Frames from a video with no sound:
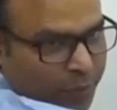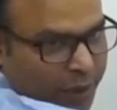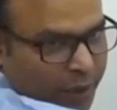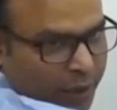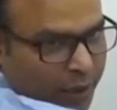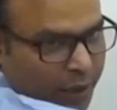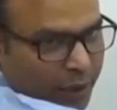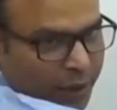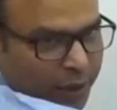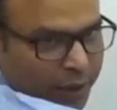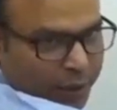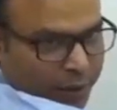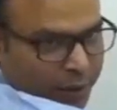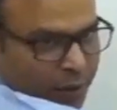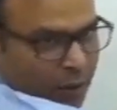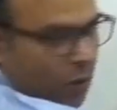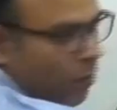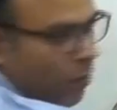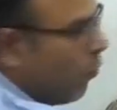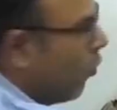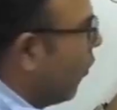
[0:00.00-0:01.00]

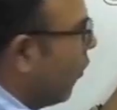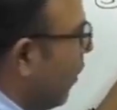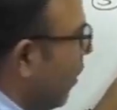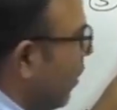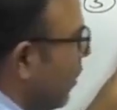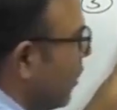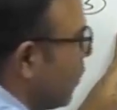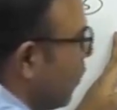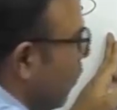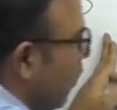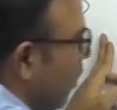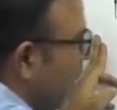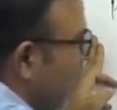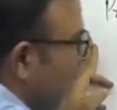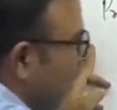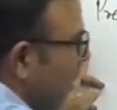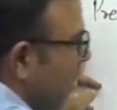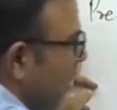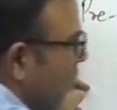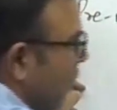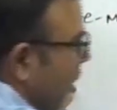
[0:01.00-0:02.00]
Primordial solar
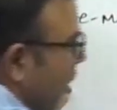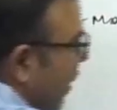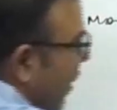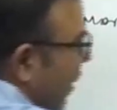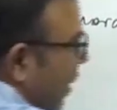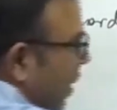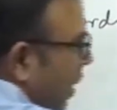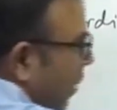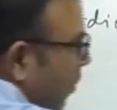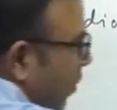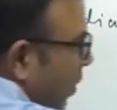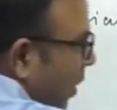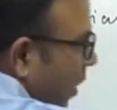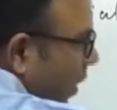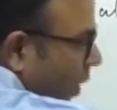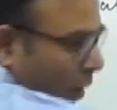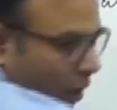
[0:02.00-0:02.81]
energy is still entrapped in